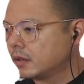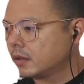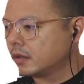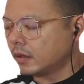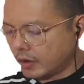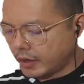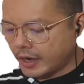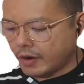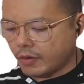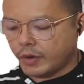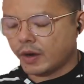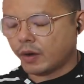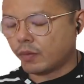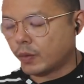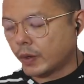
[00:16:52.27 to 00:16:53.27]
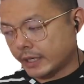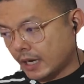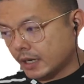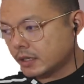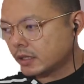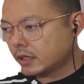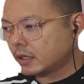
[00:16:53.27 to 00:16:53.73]
Okay, rate of work
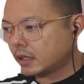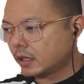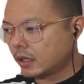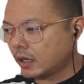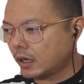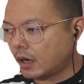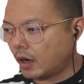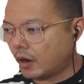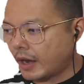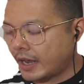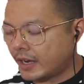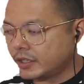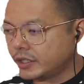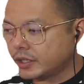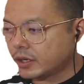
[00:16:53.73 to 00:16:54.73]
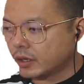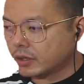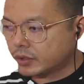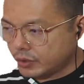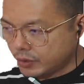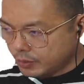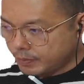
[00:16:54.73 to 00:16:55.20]
done, or energy
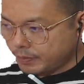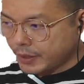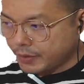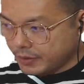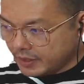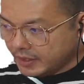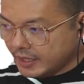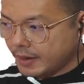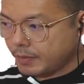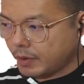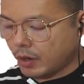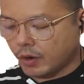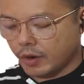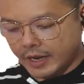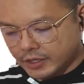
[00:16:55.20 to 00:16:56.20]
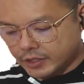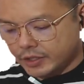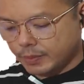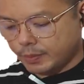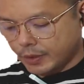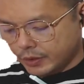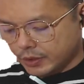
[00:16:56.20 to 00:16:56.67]
consumed per unit time, or energy
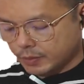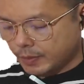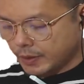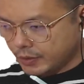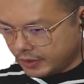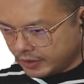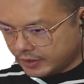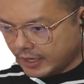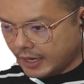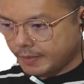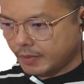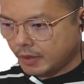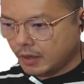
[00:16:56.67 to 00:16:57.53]
produced per unit time.